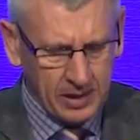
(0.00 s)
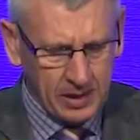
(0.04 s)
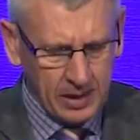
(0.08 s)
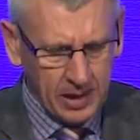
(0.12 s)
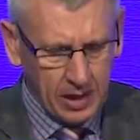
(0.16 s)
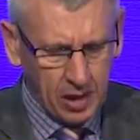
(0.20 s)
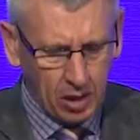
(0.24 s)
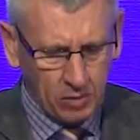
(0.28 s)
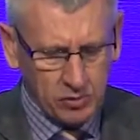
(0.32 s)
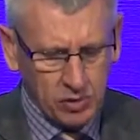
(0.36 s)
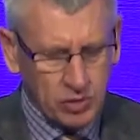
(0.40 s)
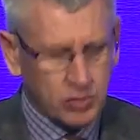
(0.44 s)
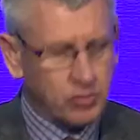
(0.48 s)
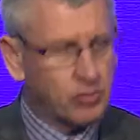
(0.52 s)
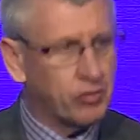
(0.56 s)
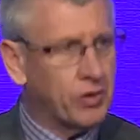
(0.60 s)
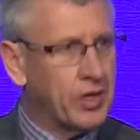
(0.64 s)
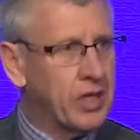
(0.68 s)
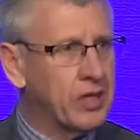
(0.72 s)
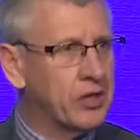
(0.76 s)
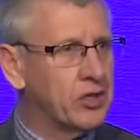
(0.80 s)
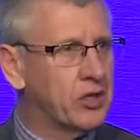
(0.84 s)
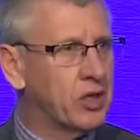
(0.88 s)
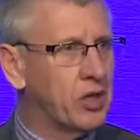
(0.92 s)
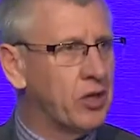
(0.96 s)
And I'll just
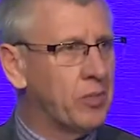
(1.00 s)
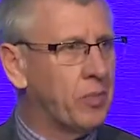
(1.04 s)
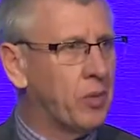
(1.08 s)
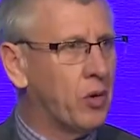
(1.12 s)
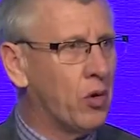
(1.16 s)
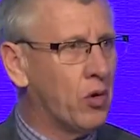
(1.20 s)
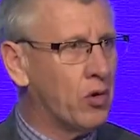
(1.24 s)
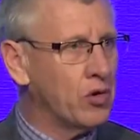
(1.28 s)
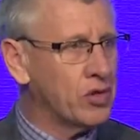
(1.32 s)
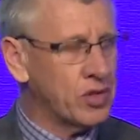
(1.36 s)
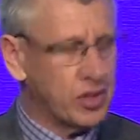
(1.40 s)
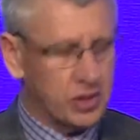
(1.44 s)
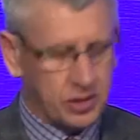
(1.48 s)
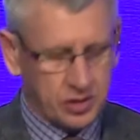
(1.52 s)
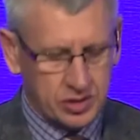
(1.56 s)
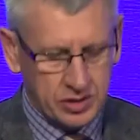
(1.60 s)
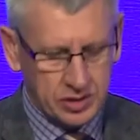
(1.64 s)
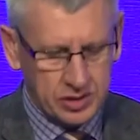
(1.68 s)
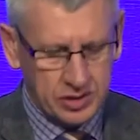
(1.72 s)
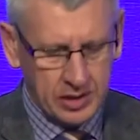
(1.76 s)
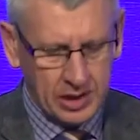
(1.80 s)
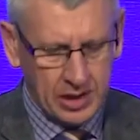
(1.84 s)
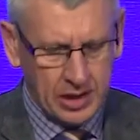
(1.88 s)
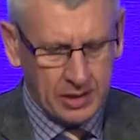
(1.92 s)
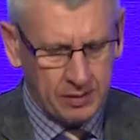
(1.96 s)
read two
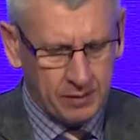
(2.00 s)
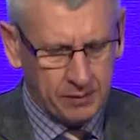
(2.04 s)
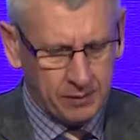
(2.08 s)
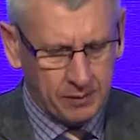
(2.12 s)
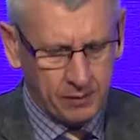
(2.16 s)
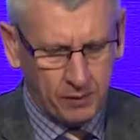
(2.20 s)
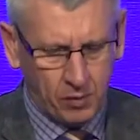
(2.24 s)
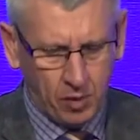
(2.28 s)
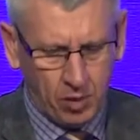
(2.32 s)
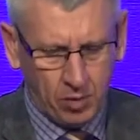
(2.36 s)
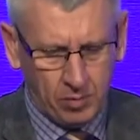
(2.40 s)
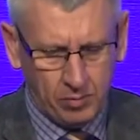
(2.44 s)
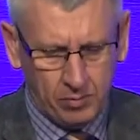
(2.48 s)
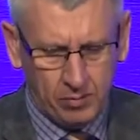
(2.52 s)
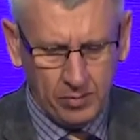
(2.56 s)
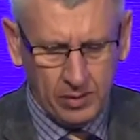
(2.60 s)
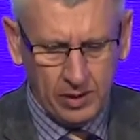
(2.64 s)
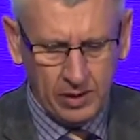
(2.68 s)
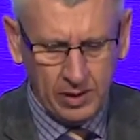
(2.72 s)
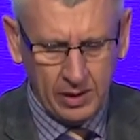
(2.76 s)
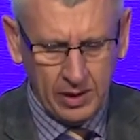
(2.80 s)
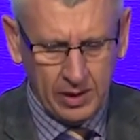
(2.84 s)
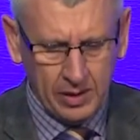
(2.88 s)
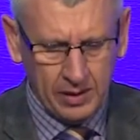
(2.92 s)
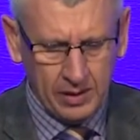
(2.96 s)
portions uh, from
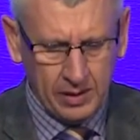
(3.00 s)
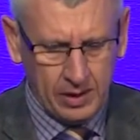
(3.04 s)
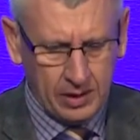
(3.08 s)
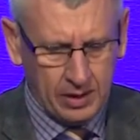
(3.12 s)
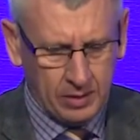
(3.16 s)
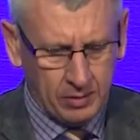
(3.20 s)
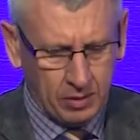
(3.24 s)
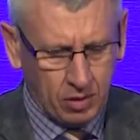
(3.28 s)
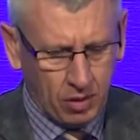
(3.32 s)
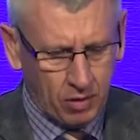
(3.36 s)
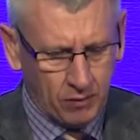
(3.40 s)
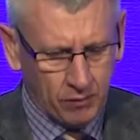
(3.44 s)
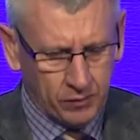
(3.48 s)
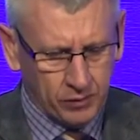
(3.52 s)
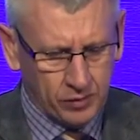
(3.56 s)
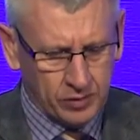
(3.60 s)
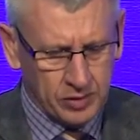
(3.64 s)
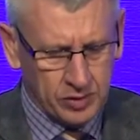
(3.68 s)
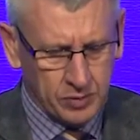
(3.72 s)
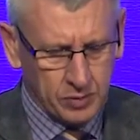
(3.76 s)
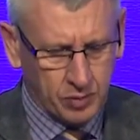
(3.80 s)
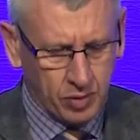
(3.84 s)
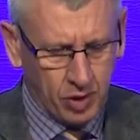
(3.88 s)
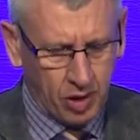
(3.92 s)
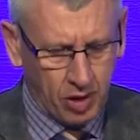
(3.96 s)
the
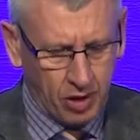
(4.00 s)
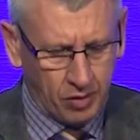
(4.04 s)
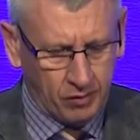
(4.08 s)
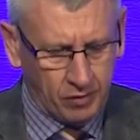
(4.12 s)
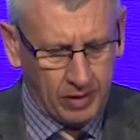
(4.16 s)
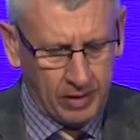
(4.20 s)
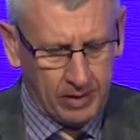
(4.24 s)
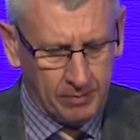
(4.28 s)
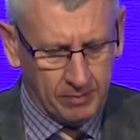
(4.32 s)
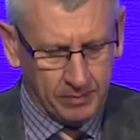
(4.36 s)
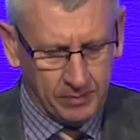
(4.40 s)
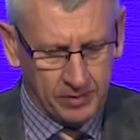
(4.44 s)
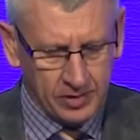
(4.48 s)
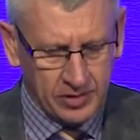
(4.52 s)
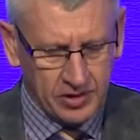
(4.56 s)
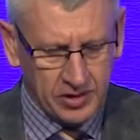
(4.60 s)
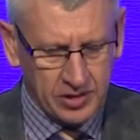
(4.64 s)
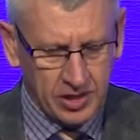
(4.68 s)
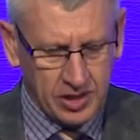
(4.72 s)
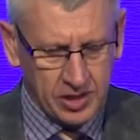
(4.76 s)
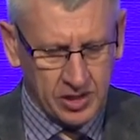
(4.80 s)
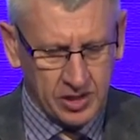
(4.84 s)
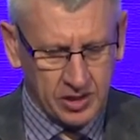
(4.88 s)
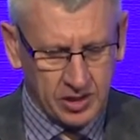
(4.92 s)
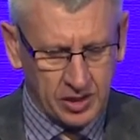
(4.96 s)
conference program. This
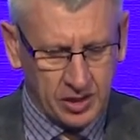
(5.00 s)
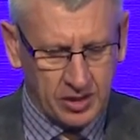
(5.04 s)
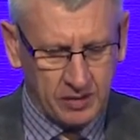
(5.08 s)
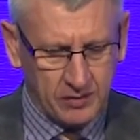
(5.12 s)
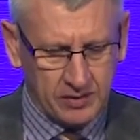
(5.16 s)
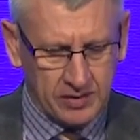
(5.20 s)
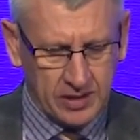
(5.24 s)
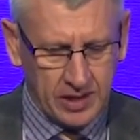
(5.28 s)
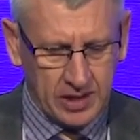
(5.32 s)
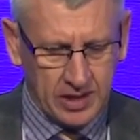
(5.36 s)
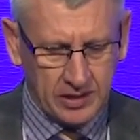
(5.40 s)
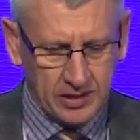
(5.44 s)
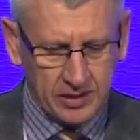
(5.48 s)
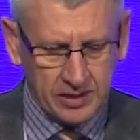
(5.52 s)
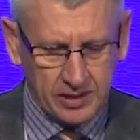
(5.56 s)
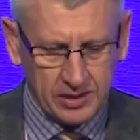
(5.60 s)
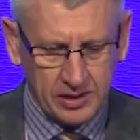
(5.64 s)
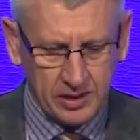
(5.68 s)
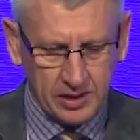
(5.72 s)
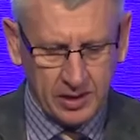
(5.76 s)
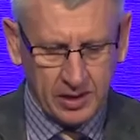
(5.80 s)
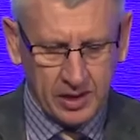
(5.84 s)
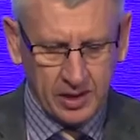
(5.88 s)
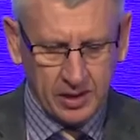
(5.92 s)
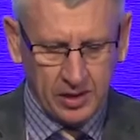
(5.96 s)
session gives us
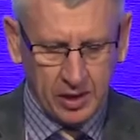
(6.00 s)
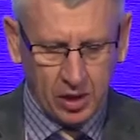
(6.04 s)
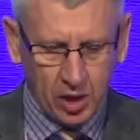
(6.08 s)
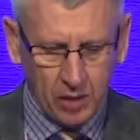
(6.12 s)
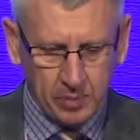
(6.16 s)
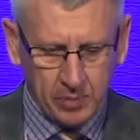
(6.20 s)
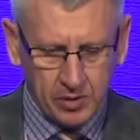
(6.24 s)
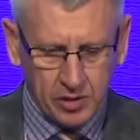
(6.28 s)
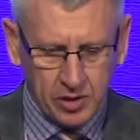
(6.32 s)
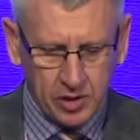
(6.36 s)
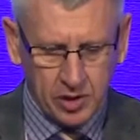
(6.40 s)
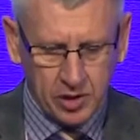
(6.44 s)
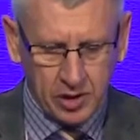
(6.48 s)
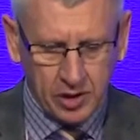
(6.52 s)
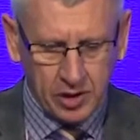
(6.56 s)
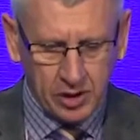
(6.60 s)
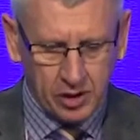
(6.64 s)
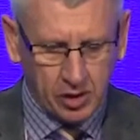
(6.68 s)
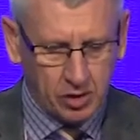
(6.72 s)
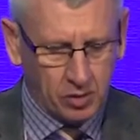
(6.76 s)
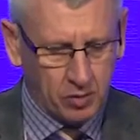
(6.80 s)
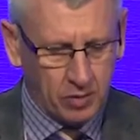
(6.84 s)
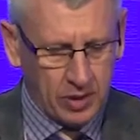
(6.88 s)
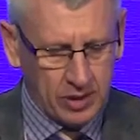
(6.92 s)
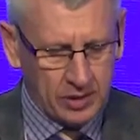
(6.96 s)
the opportunity
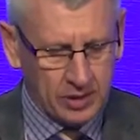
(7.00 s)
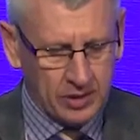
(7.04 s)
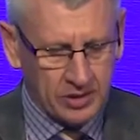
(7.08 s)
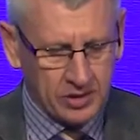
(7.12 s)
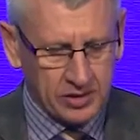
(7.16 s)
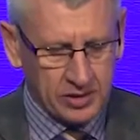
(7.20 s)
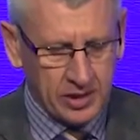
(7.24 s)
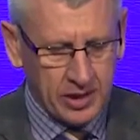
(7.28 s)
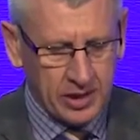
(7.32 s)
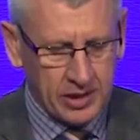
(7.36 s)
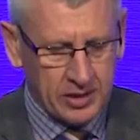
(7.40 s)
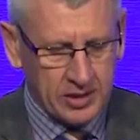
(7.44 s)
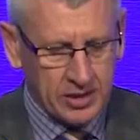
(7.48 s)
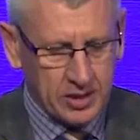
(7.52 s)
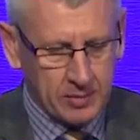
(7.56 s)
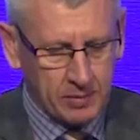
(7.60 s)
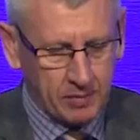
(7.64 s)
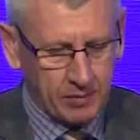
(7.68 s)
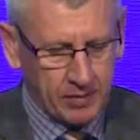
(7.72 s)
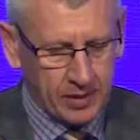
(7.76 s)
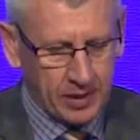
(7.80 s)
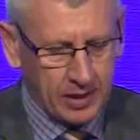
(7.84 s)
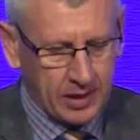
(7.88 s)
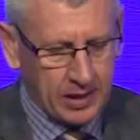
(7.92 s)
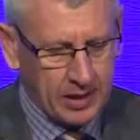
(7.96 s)
to understand some
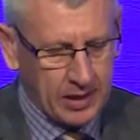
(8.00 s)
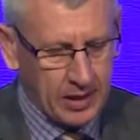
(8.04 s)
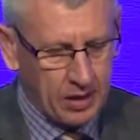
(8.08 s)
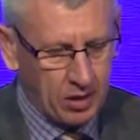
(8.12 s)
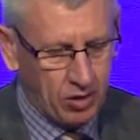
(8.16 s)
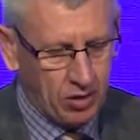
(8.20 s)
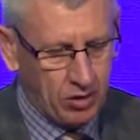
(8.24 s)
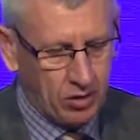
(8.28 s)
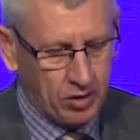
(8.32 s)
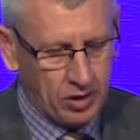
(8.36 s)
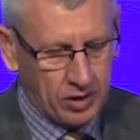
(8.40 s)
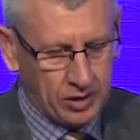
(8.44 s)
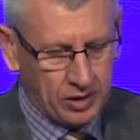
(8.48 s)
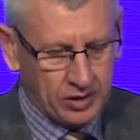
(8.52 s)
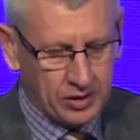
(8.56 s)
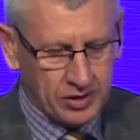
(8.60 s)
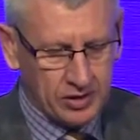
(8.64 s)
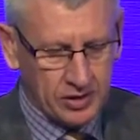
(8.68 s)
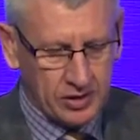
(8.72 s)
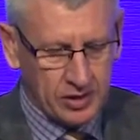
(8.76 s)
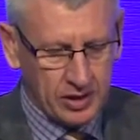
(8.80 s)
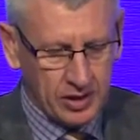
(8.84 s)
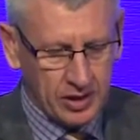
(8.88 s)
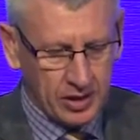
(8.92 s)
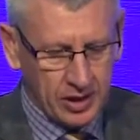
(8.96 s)
of the key
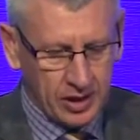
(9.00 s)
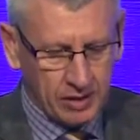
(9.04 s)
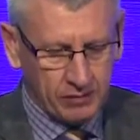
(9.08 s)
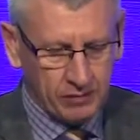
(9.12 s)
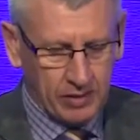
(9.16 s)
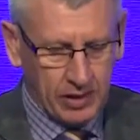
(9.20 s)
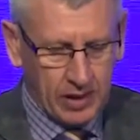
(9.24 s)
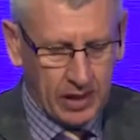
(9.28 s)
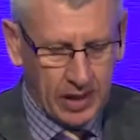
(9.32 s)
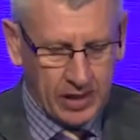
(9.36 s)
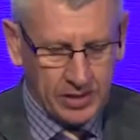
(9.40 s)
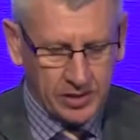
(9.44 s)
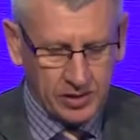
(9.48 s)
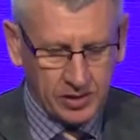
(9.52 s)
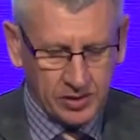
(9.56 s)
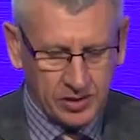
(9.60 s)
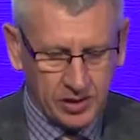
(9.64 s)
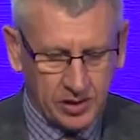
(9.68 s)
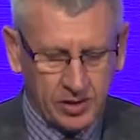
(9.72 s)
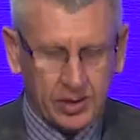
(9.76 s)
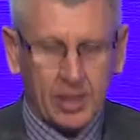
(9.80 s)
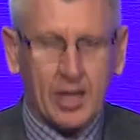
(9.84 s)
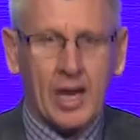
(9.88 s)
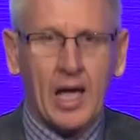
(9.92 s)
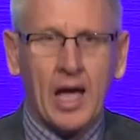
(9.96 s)
learnings in relation
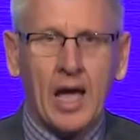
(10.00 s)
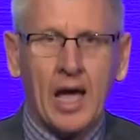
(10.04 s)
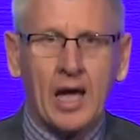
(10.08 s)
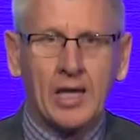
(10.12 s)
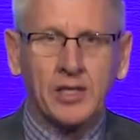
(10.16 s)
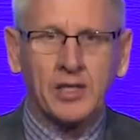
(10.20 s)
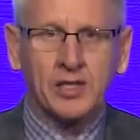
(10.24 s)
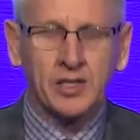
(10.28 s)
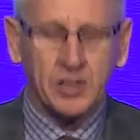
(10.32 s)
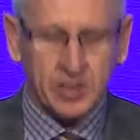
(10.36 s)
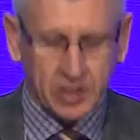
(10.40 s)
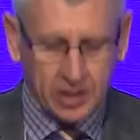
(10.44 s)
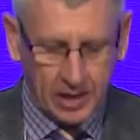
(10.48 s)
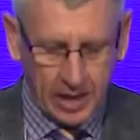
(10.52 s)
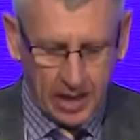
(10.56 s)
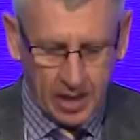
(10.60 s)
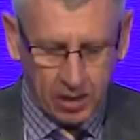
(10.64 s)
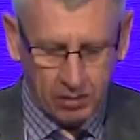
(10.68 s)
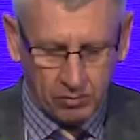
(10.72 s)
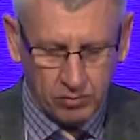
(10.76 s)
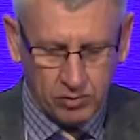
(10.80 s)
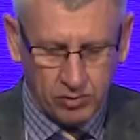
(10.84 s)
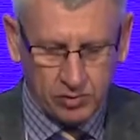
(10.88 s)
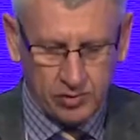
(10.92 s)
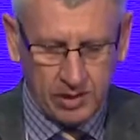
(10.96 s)
to the large
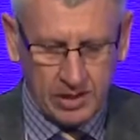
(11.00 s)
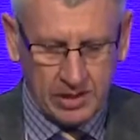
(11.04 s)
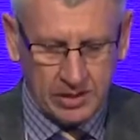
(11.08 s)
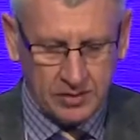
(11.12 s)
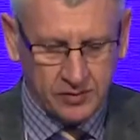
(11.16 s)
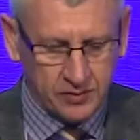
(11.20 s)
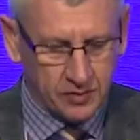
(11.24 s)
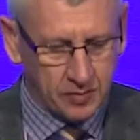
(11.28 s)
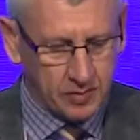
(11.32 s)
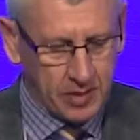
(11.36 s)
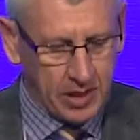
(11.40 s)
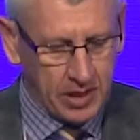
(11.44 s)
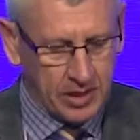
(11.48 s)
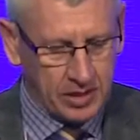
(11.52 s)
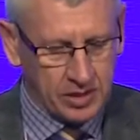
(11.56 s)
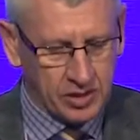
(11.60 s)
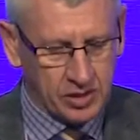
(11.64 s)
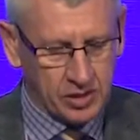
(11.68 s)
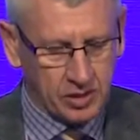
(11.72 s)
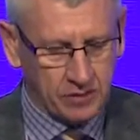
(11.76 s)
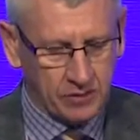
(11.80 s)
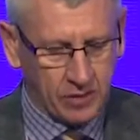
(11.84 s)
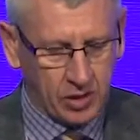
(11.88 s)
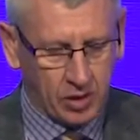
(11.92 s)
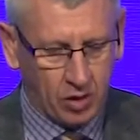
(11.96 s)
scale
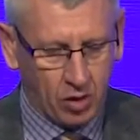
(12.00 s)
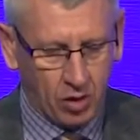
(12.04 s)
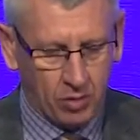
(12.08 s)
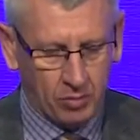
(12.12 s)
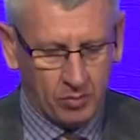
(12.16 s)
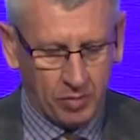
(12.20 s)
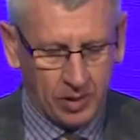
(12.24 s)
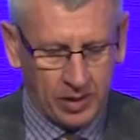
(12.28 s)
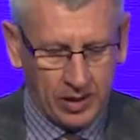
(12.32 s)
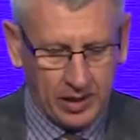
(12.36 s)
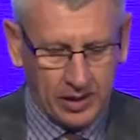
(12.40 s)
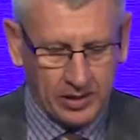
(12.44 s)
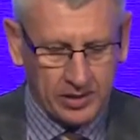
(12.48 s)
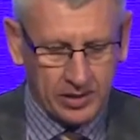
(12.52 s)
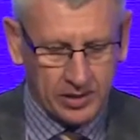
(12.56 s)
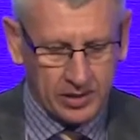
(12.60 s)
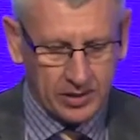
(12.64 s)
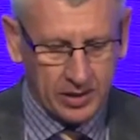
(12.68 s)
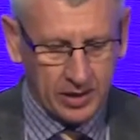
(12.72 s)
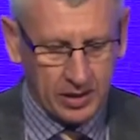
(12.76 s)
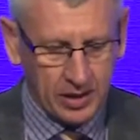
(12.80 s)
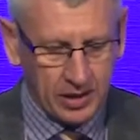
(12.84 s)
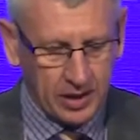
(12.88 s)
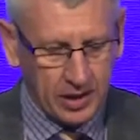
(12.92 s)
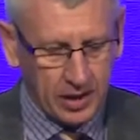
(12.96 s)
transformation of a
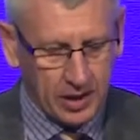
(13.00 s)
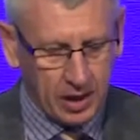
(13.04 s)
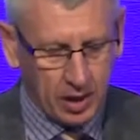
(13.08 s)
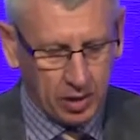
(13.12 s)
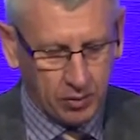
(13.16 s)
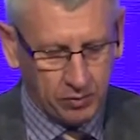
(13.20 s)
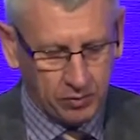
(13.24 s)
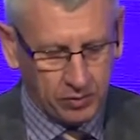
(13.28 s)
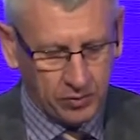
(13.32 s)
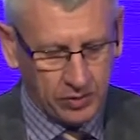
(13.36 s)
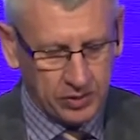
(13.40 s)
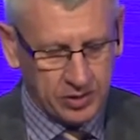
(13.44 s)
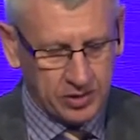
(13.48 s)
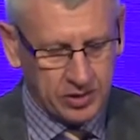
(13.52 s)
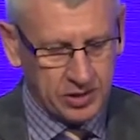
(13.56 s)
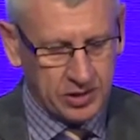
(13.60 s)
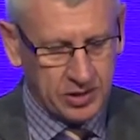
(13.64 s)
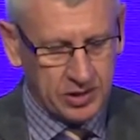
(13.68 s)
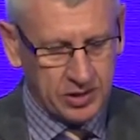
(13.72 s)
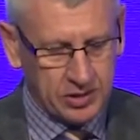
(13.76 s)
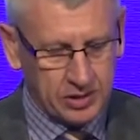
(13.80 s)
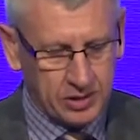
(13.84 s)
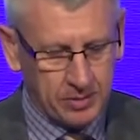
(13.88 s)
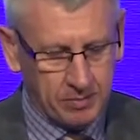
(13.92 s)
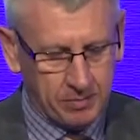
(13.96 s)
complex health
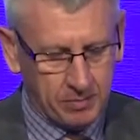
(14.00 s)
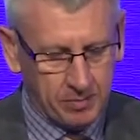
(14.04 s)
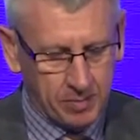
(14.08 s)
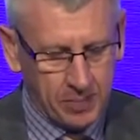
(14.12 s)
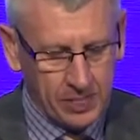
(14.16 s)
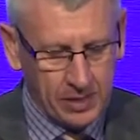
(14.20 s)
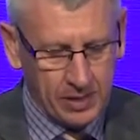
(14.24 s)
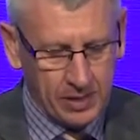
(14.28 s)
system.